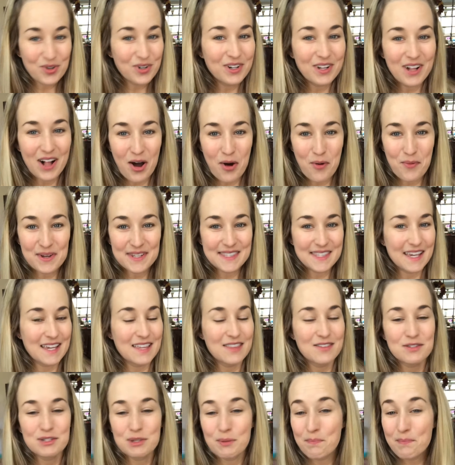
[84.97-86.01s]
I always say
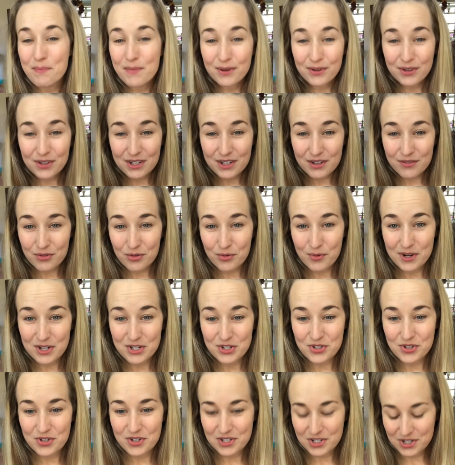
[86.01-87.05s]
there's a million different ways
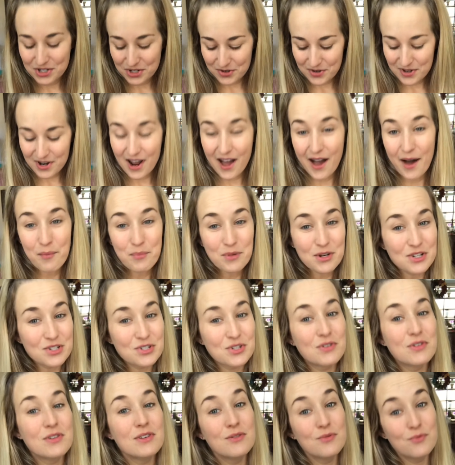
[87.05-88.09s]
you can do it. I'm gonna show
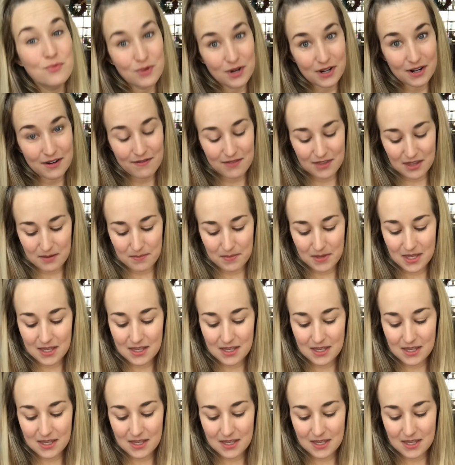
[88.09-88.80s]
you one of them.